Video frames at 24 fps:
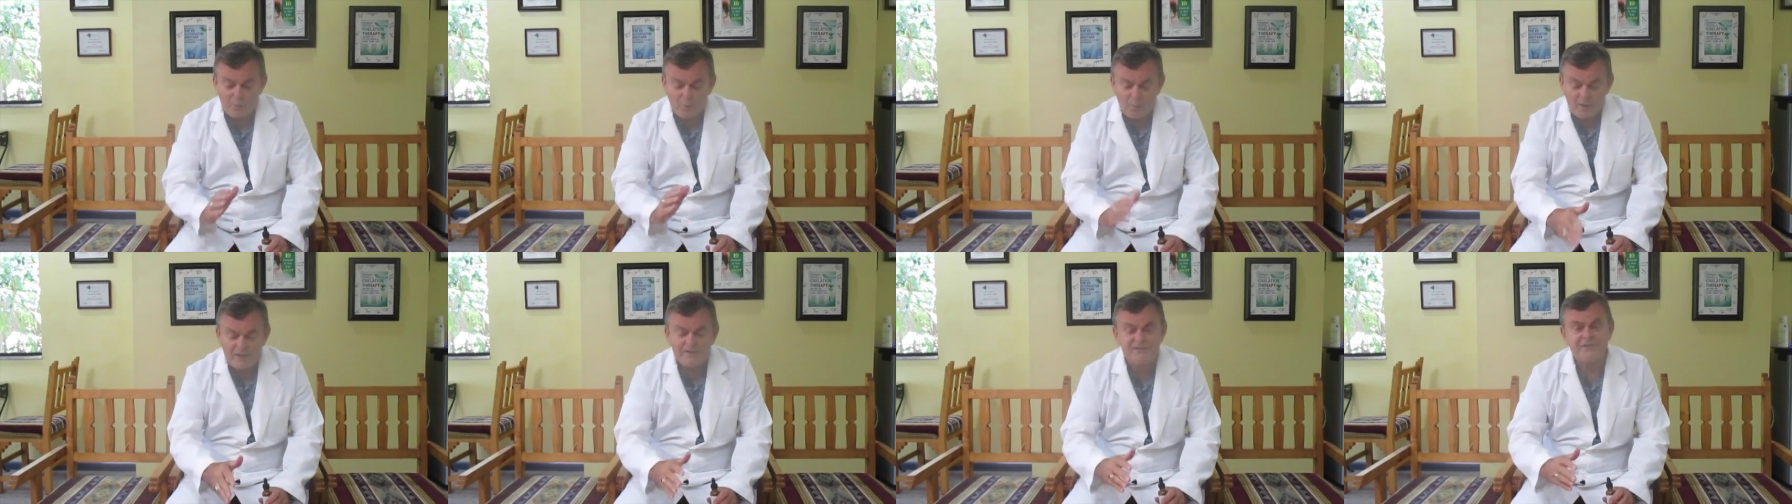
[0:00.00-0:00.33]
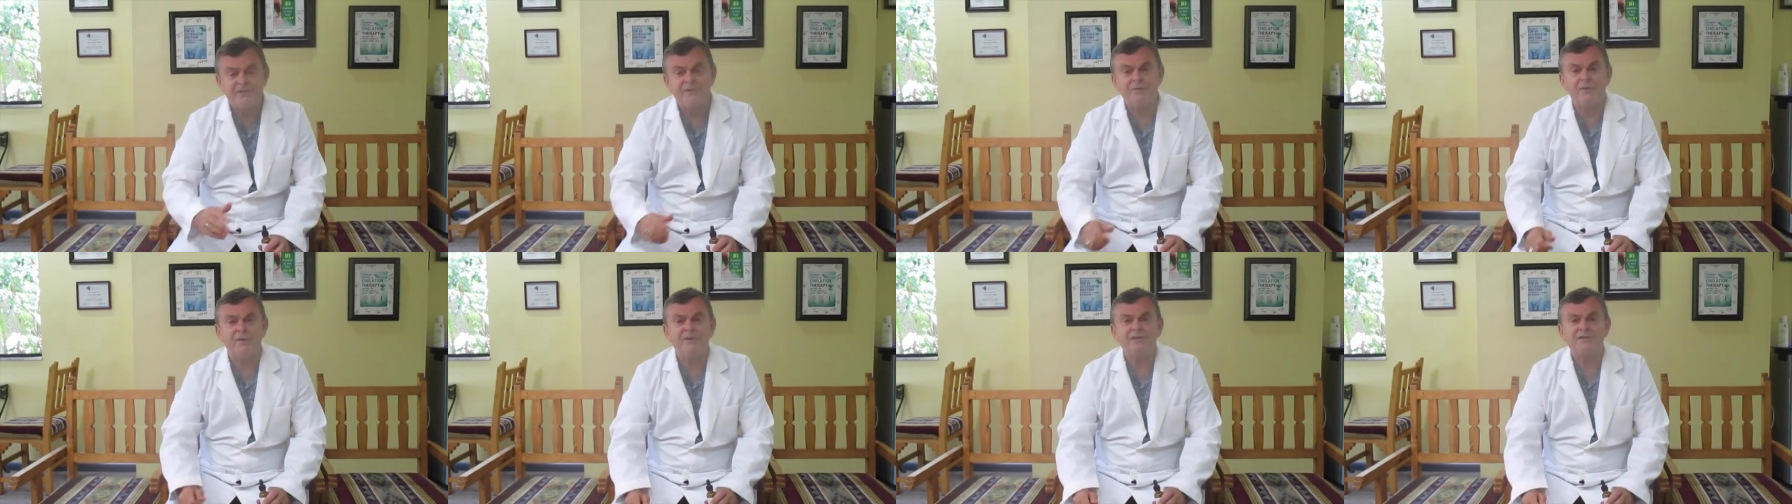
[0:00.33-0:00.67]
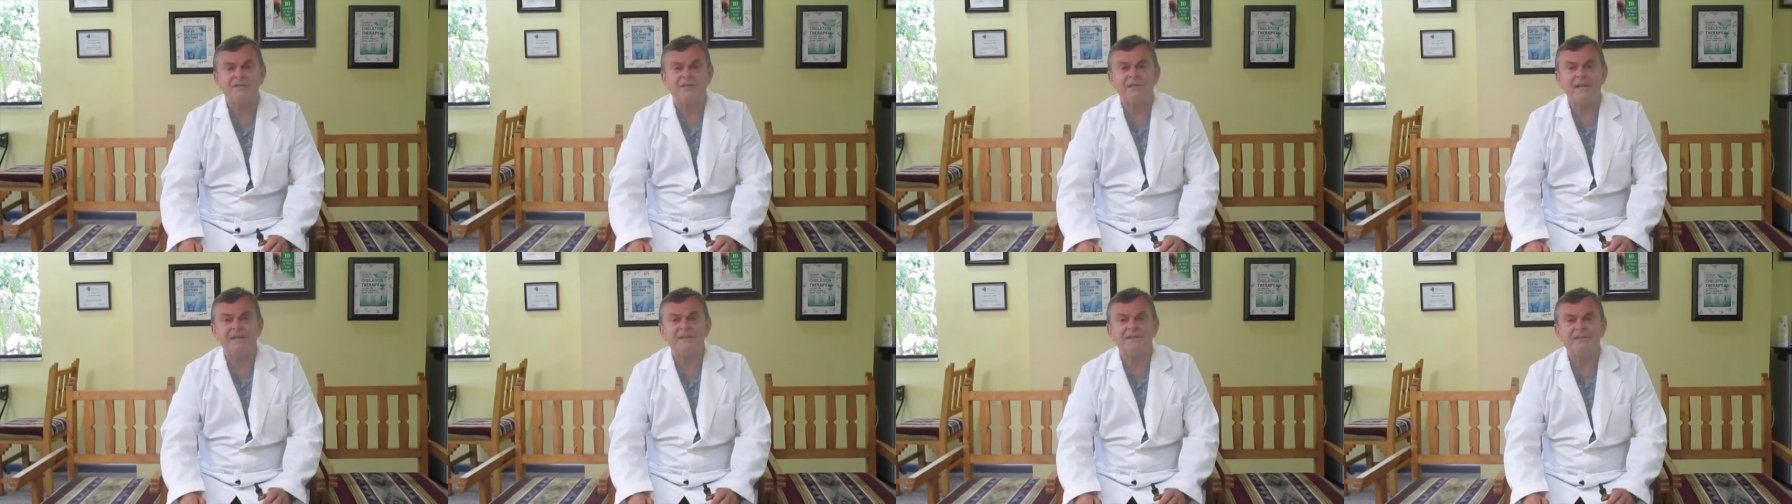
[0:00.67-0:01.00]
once you
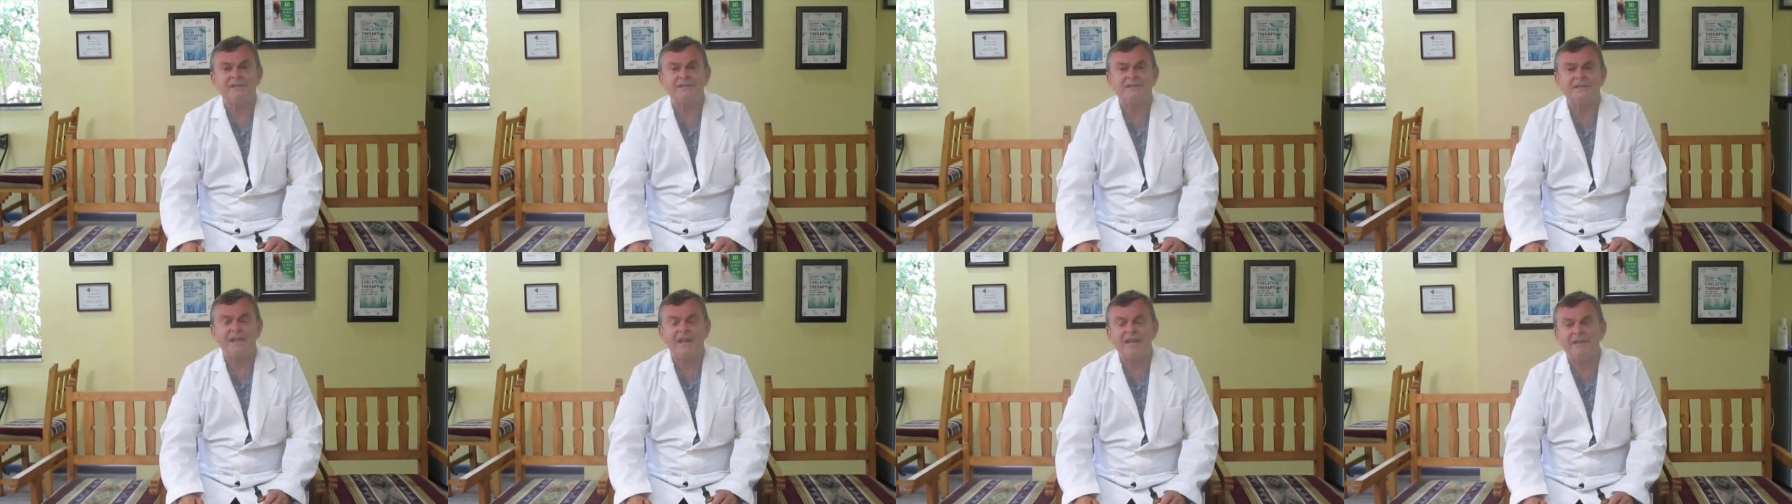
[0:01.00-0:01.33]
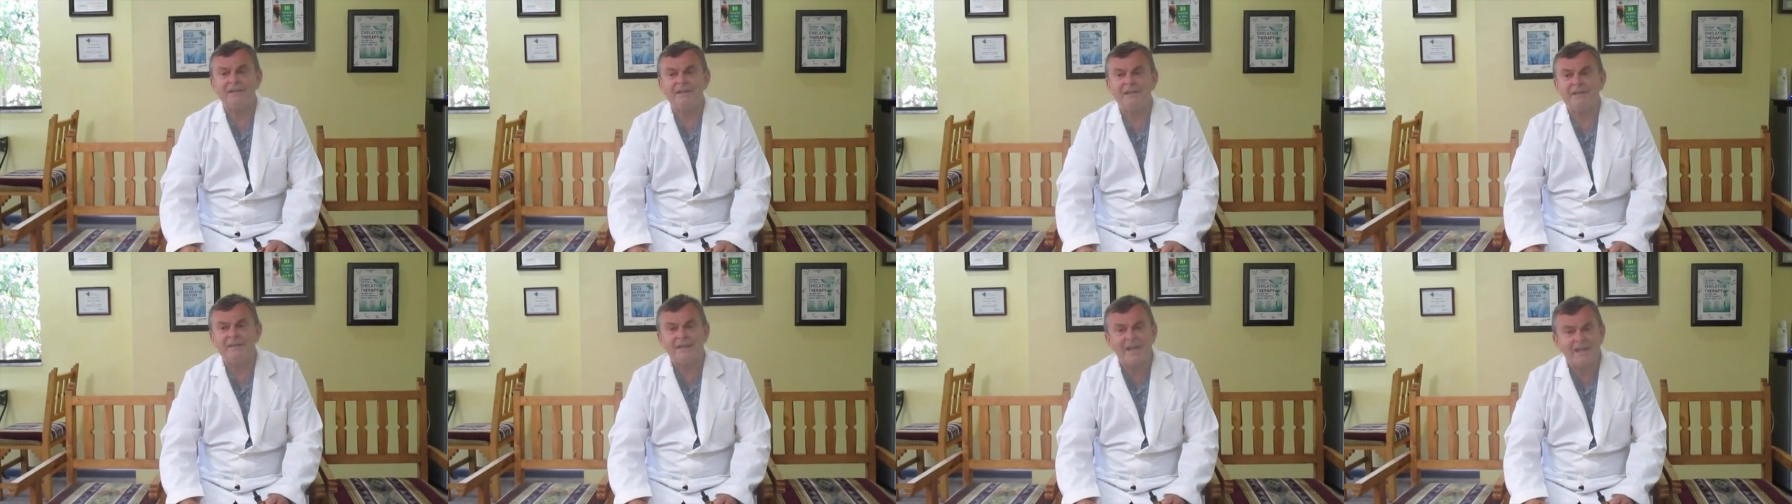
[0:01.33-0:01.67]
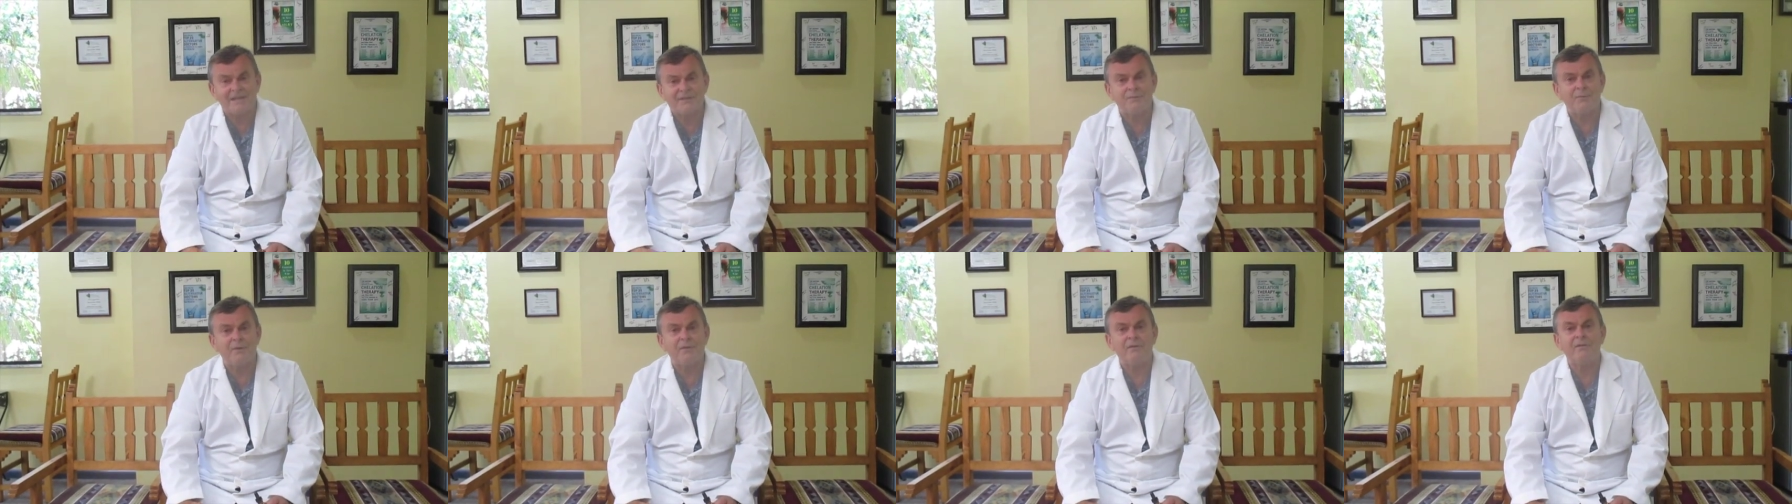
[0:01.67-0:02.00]
ozonate the saline,
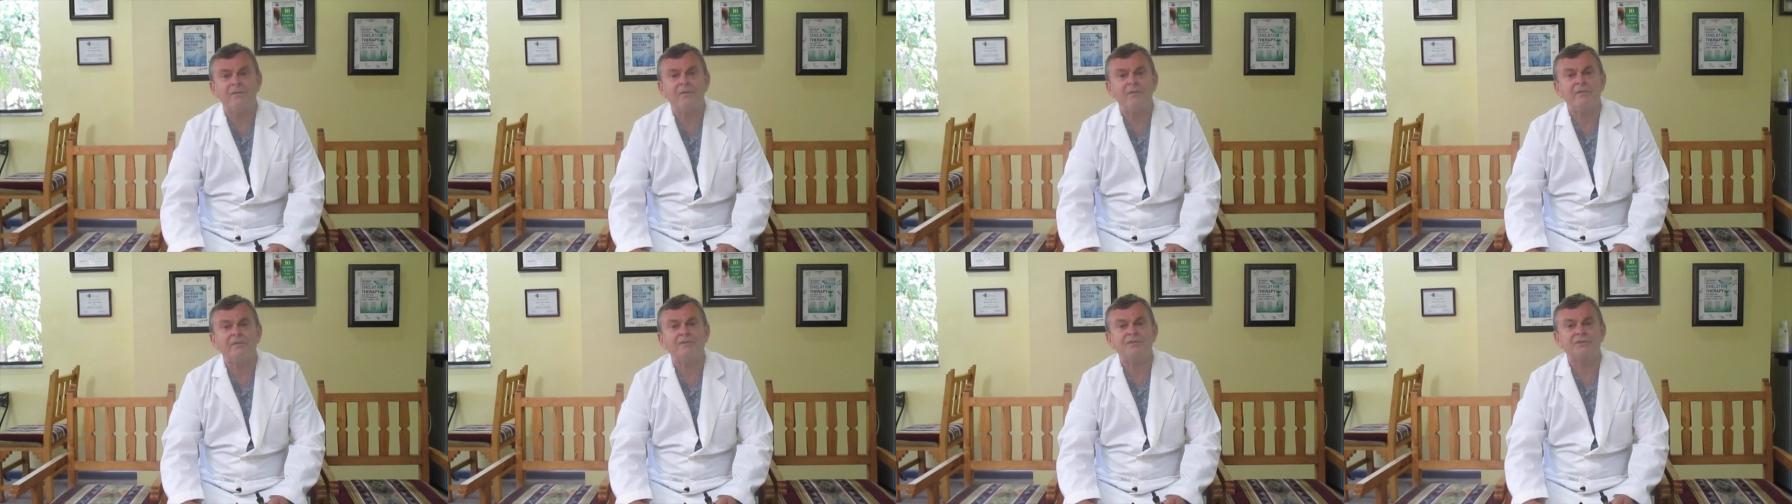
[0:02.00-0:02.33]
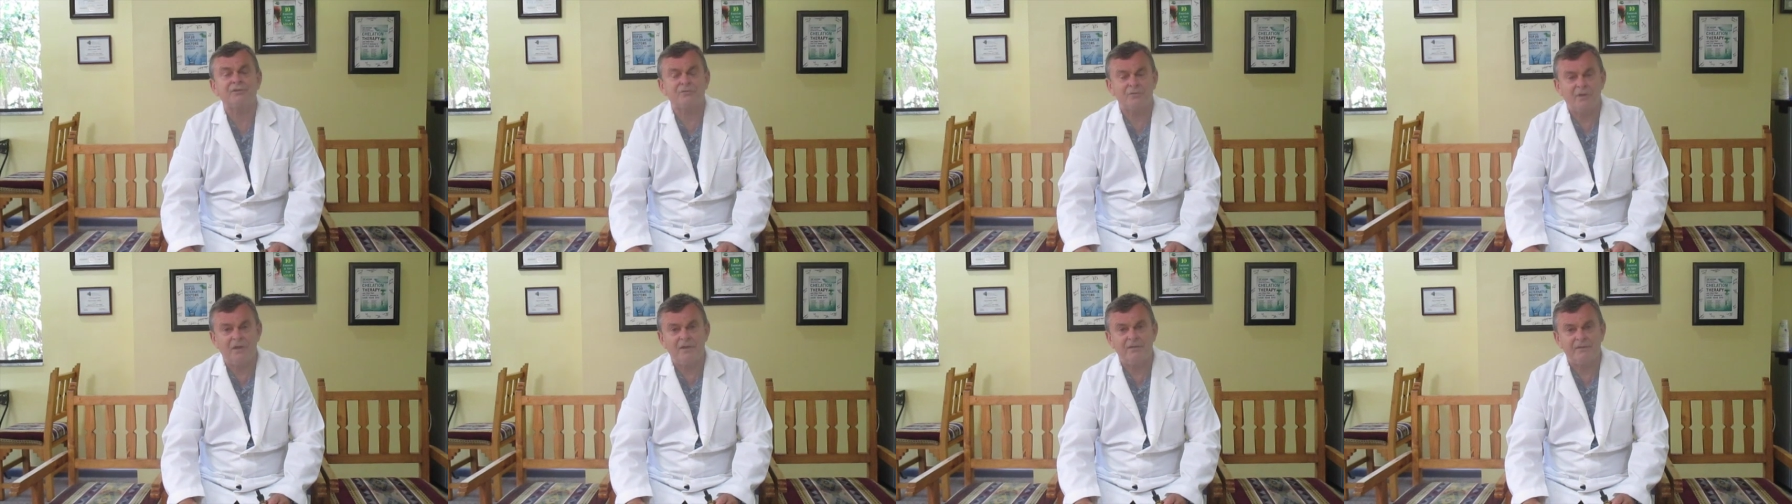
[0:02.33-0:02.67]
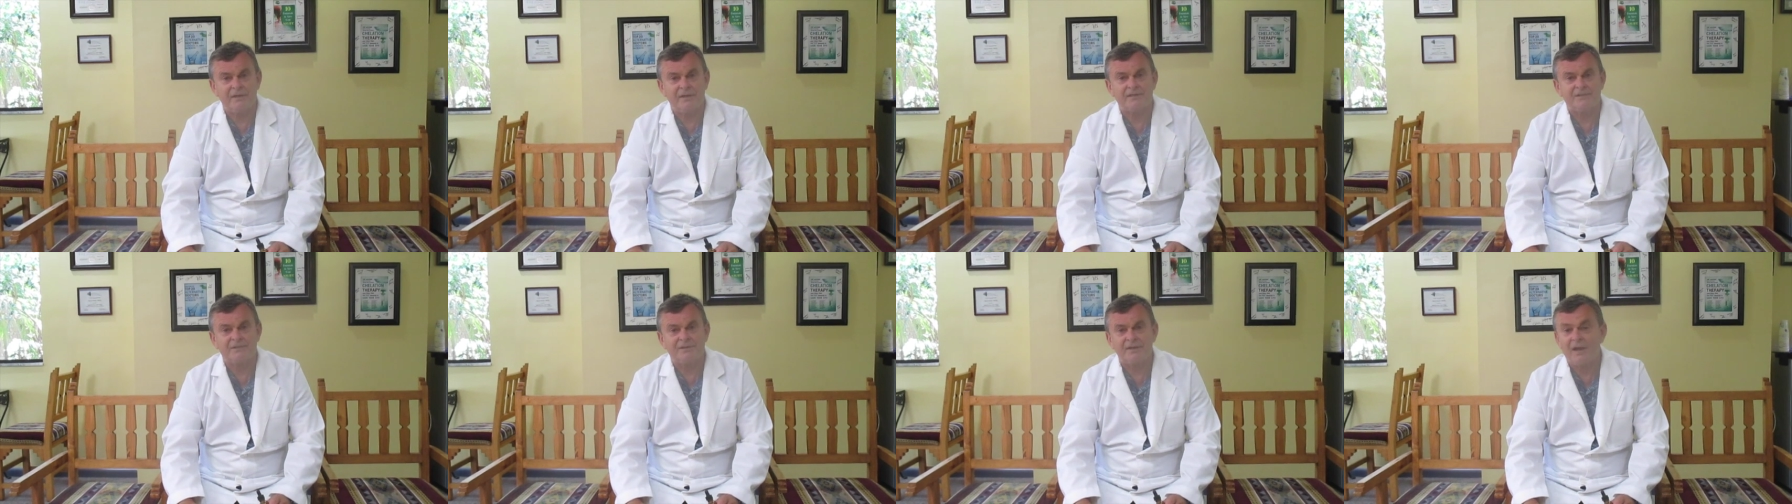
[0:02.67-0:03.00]
that's when they're the strongest.